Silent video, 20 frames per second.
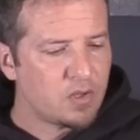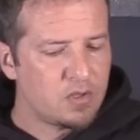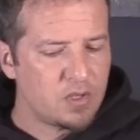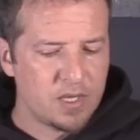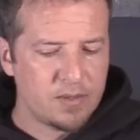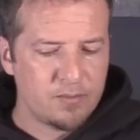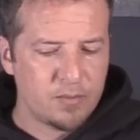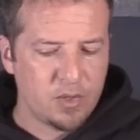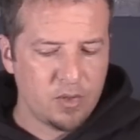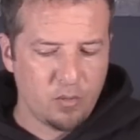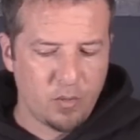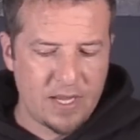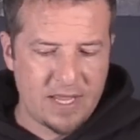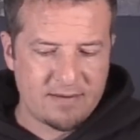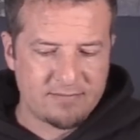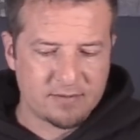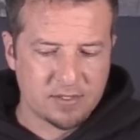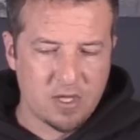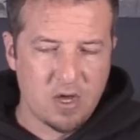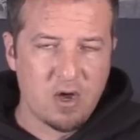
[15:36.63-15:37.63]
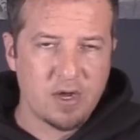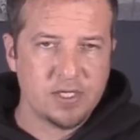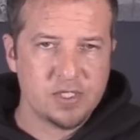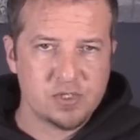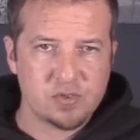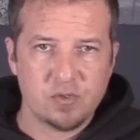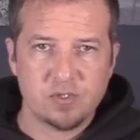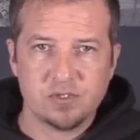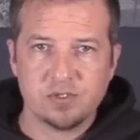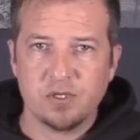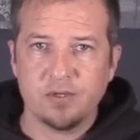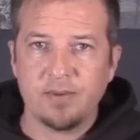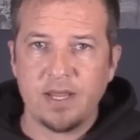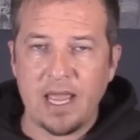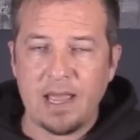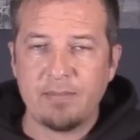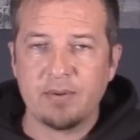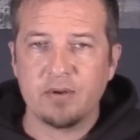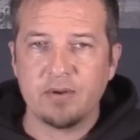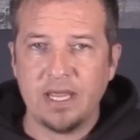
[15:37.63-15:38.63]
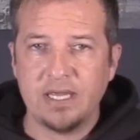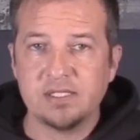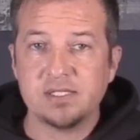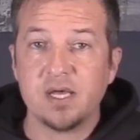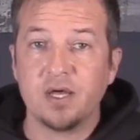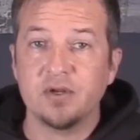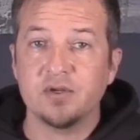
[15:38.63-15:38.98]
um, we have long and short term capital gains.